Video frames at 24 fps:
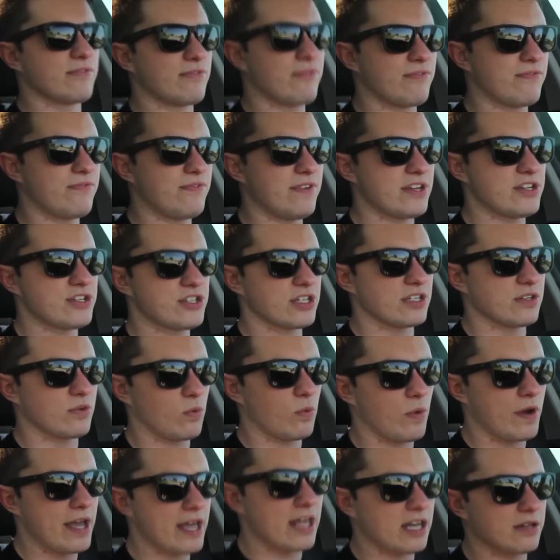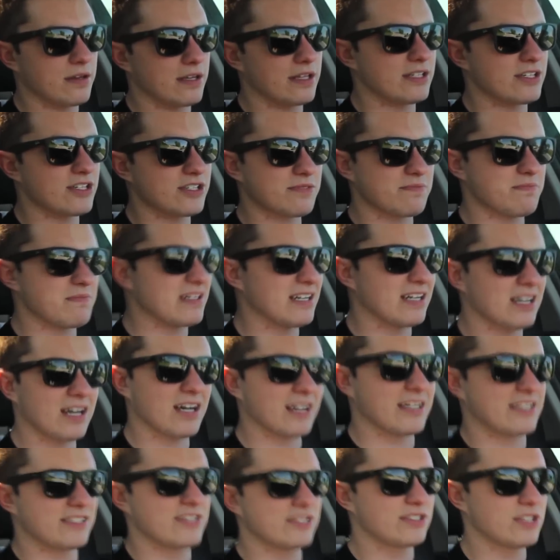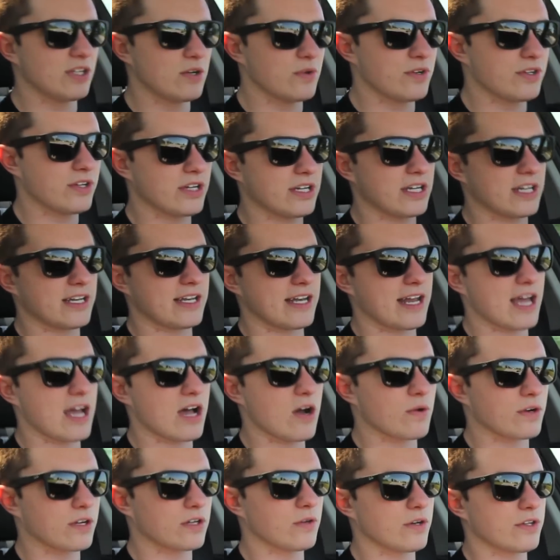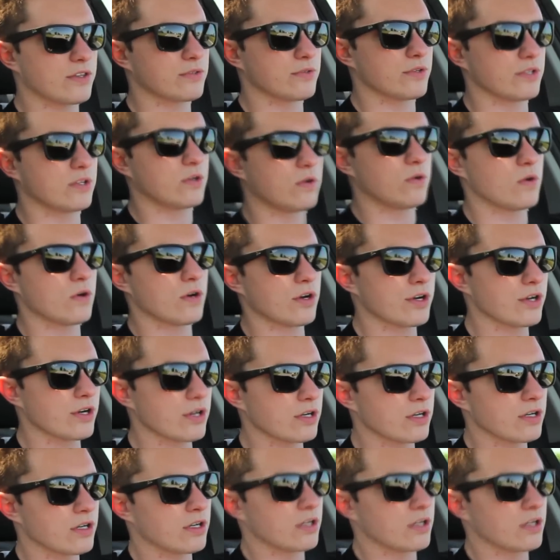efficient way to it's so good. And now we're going through a corner.